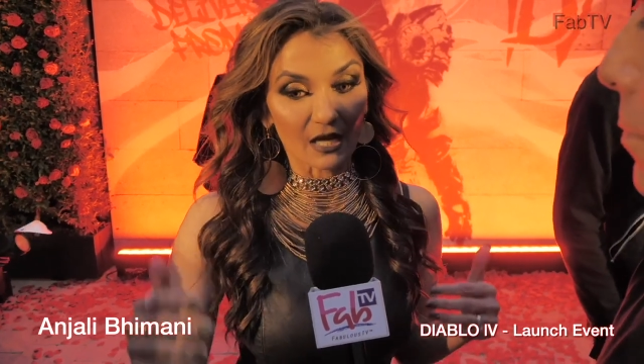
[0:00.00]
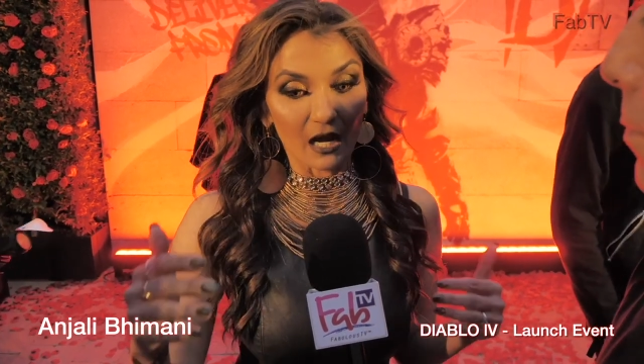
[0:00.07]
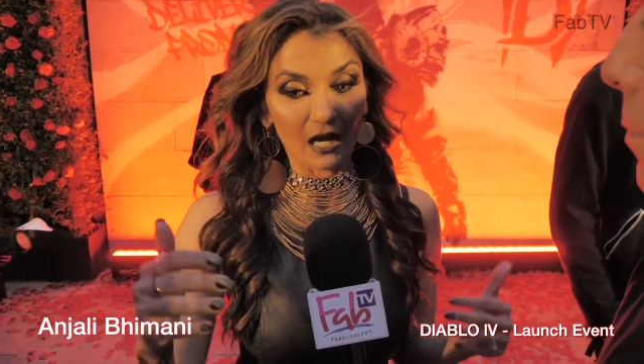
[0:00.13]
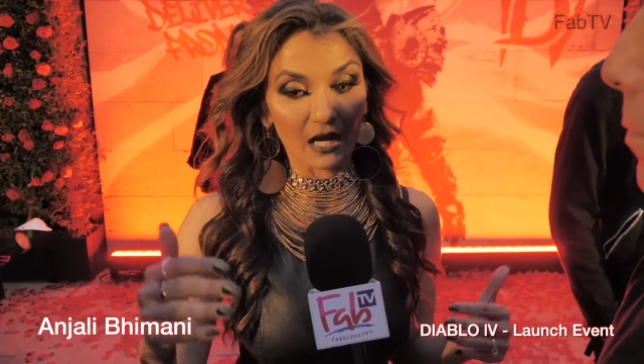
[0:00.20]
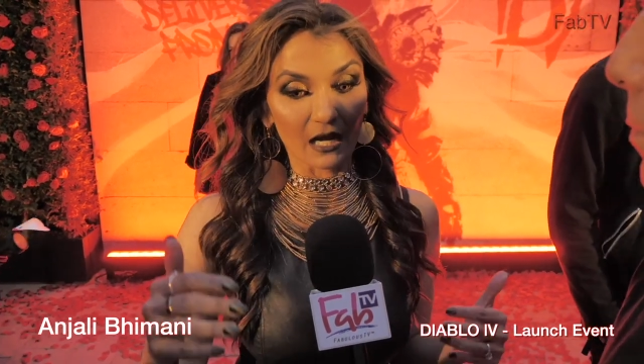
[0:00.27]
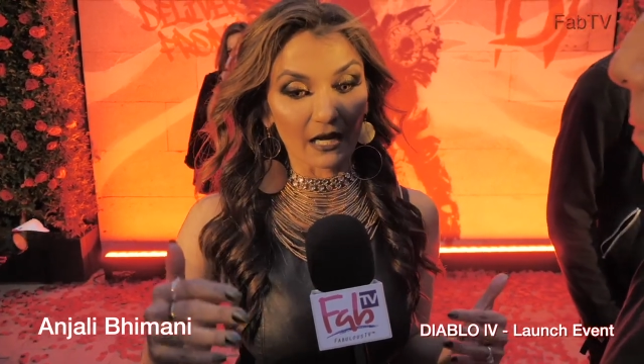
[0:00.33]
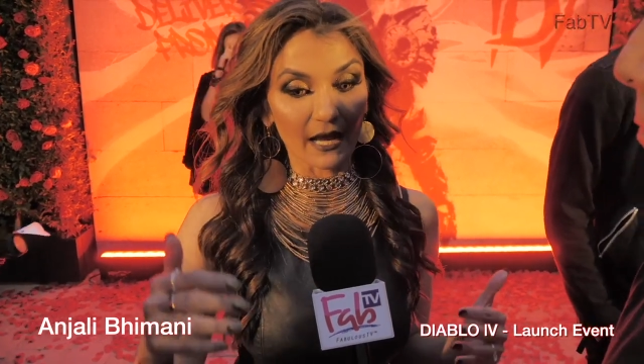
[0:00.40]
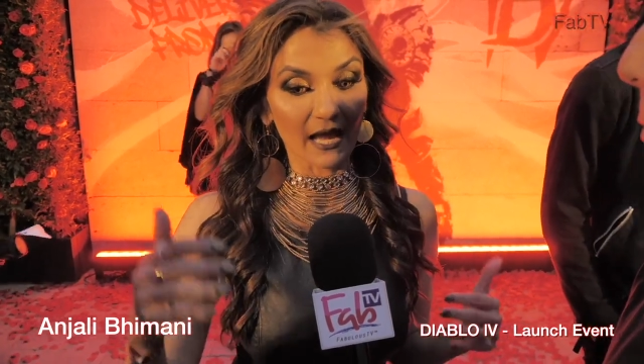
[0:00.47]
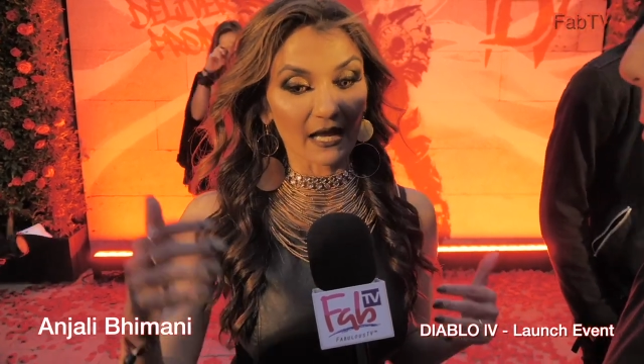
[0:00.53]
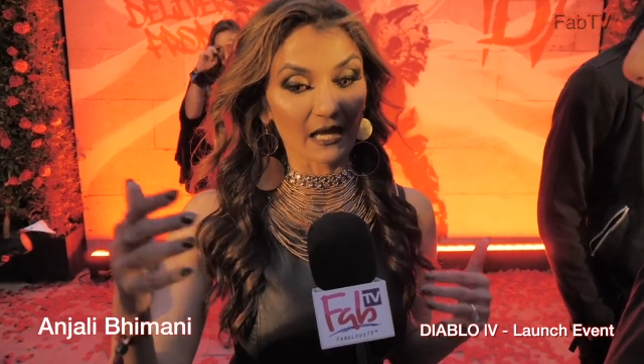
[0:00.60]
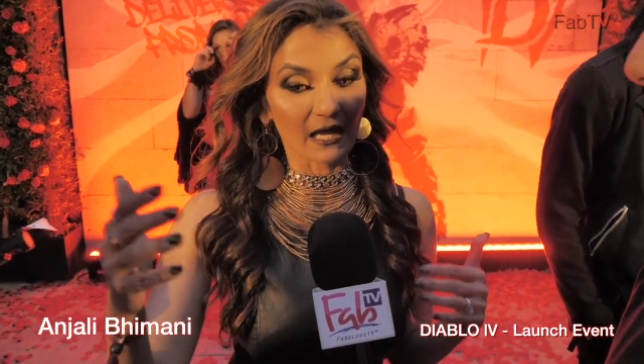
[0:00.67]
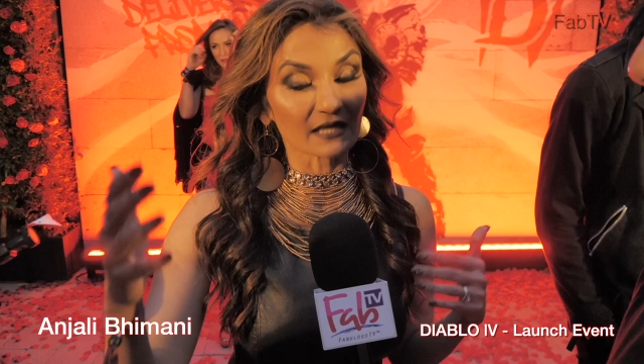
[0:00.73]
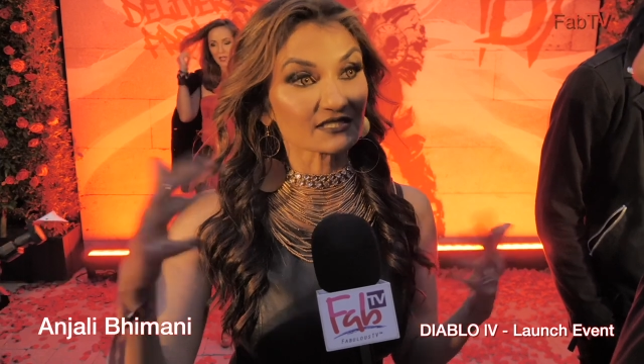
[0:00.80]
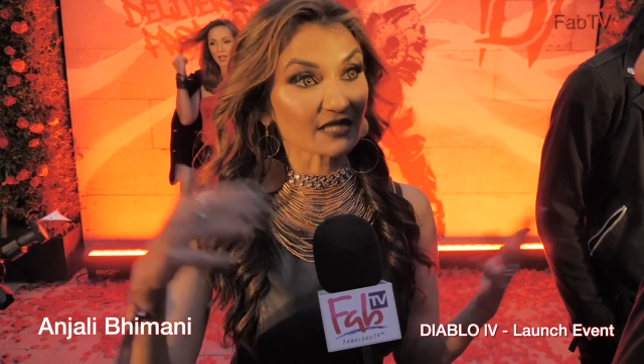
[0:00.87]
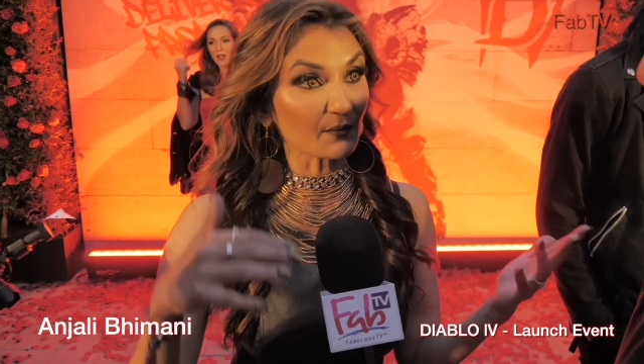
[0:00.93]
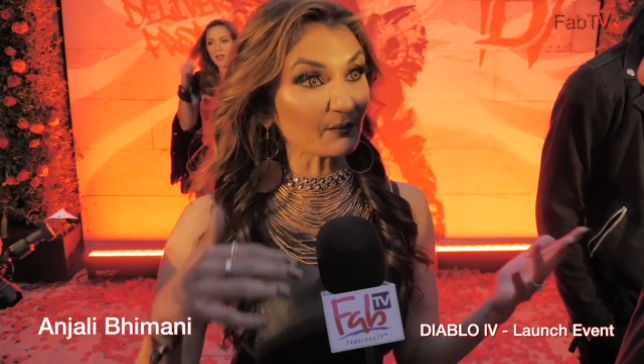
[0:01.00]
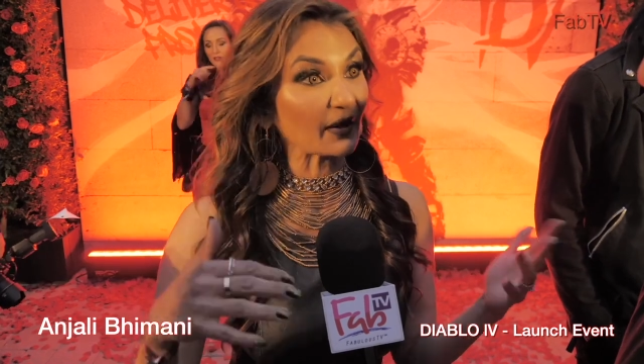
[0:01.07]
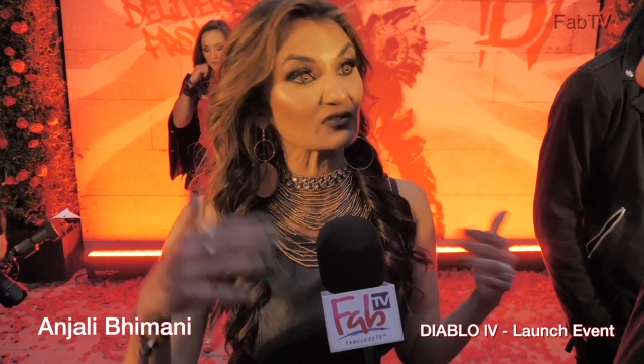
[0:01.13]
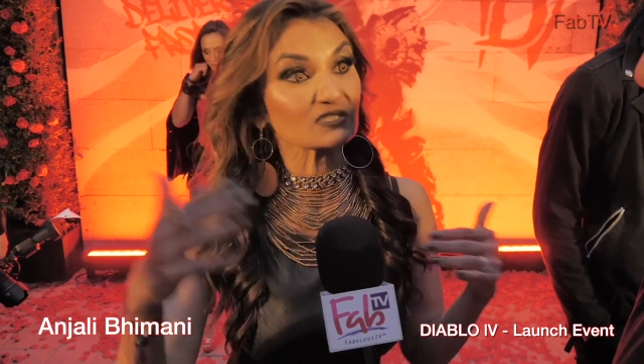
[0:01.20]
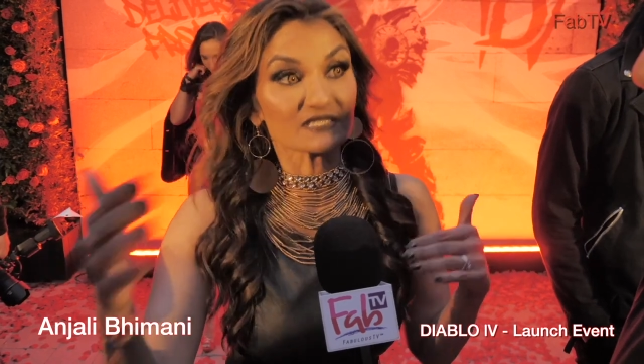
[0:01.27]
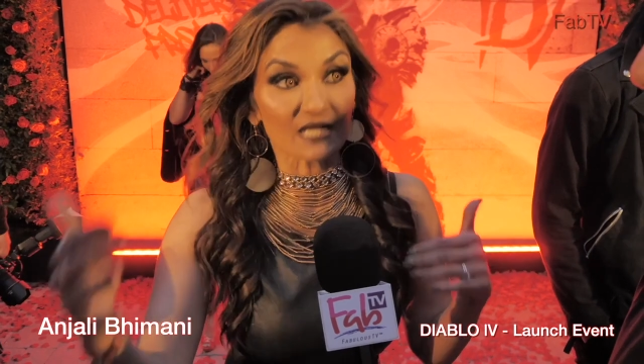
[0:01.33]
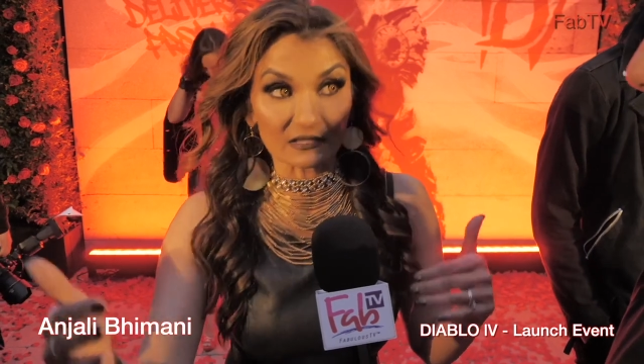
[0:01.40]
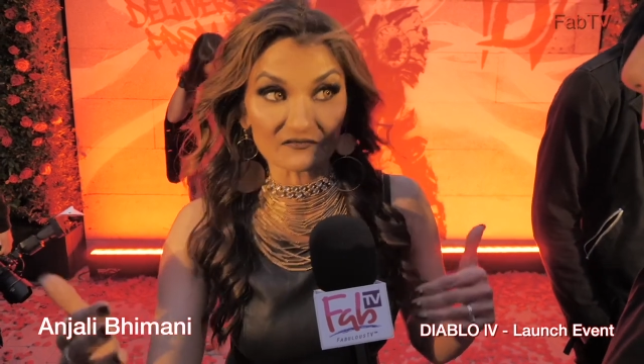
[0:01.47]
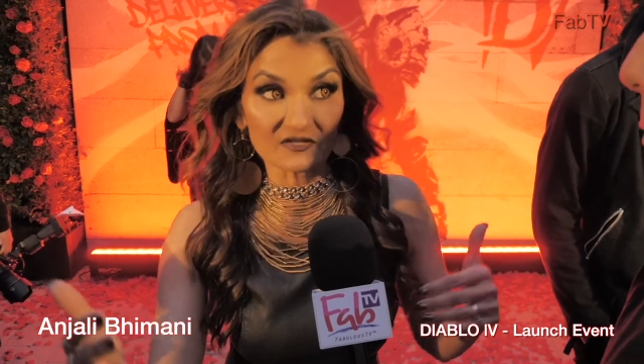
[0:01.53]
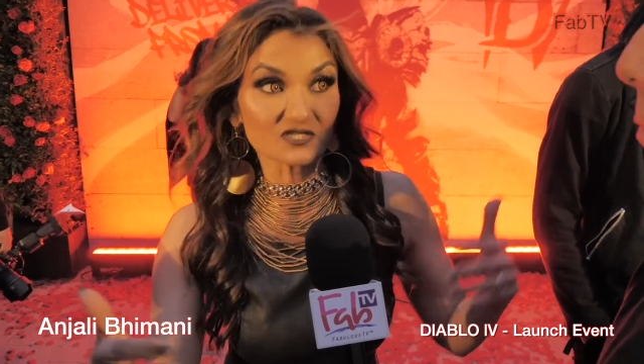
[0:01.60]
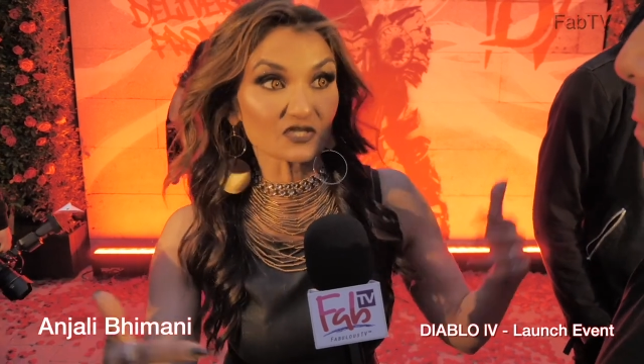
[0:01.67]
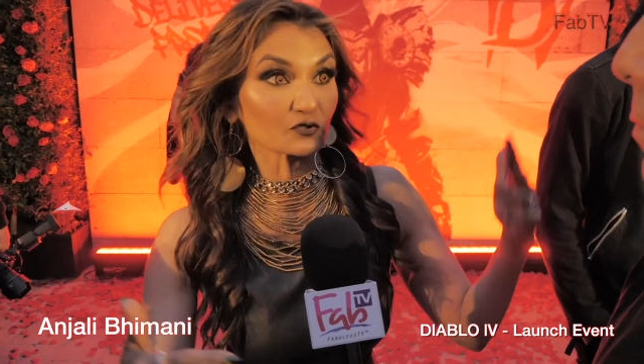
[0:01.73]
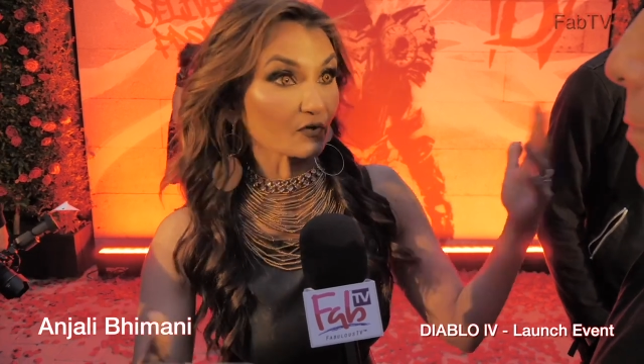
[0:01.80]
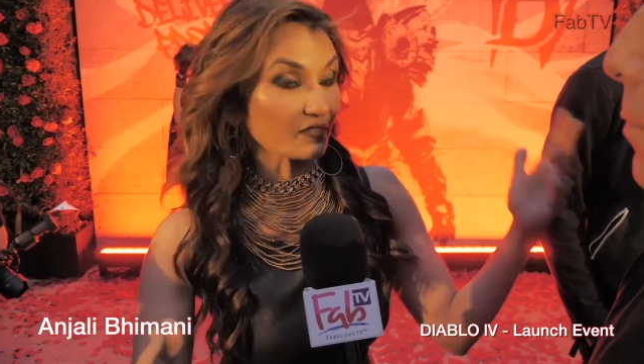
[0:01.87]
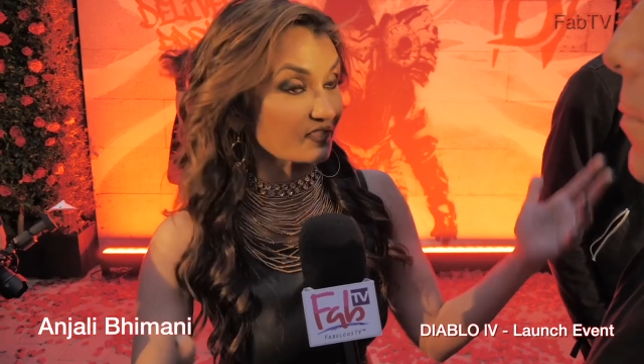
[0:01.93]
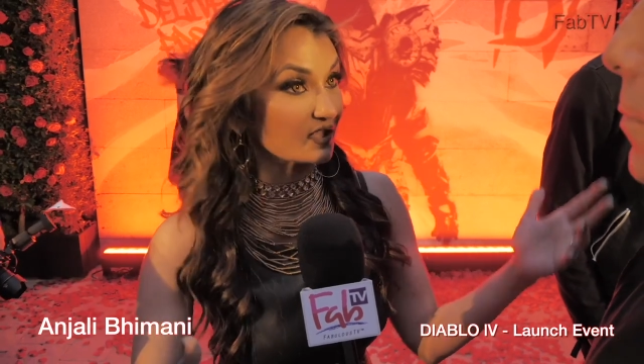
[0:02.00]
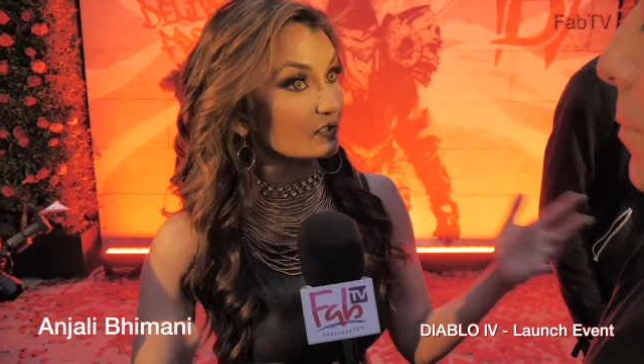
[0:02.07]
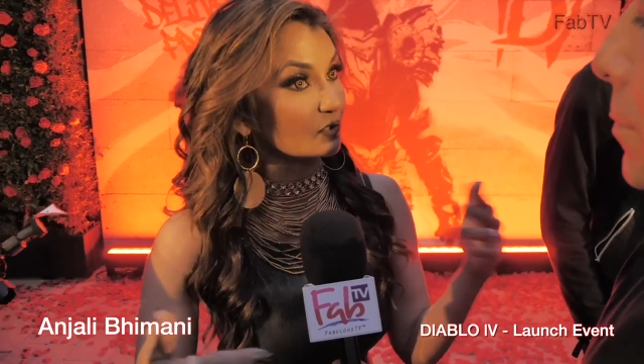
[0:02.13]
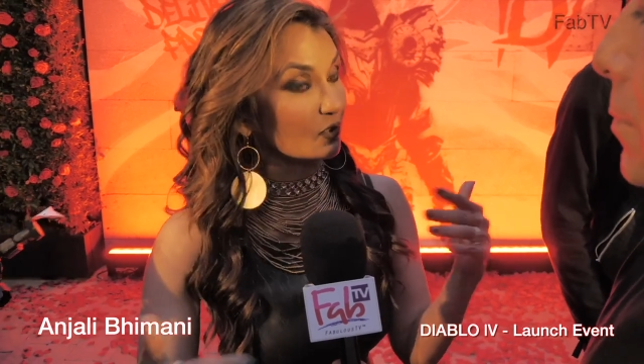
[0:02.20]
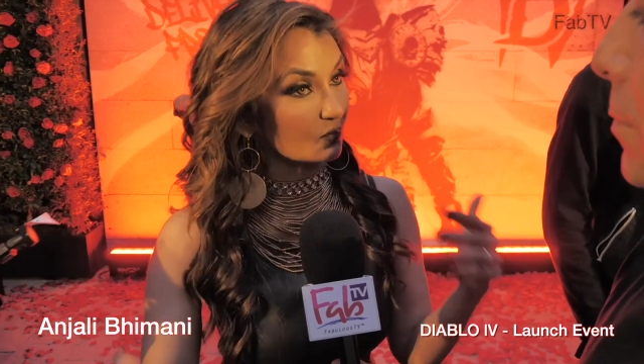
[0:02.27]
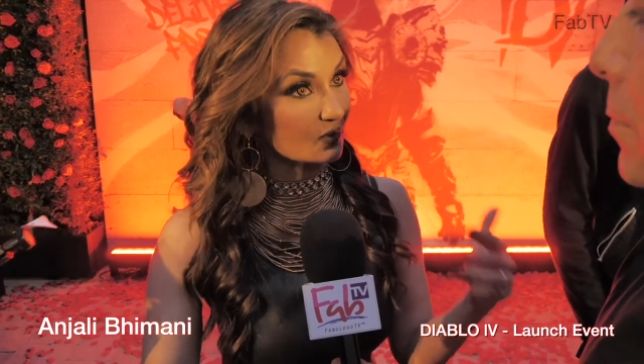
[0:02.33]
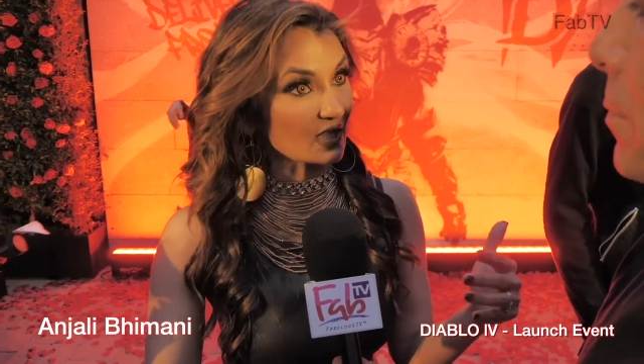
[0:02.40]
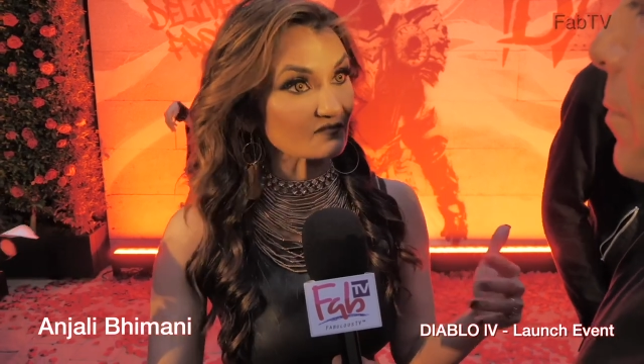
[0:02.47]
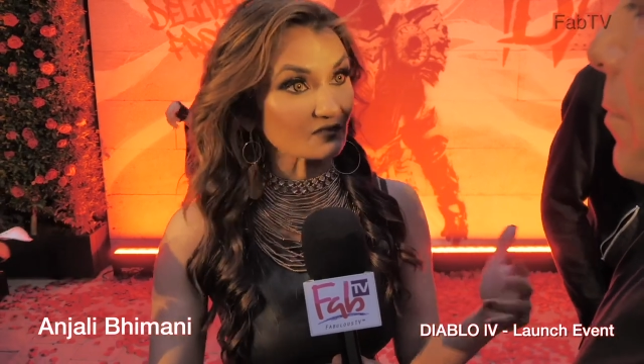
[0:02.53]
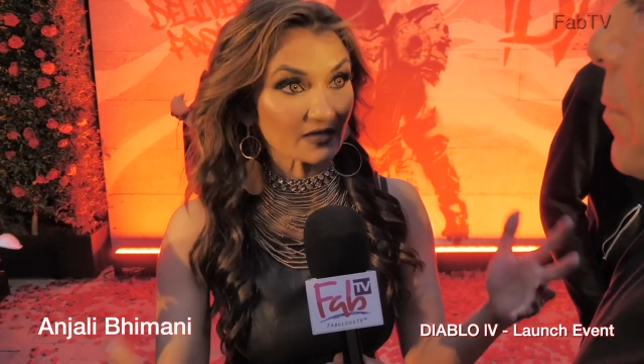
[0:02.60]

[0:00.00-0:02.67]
uh, as compared to television or theater or whatever,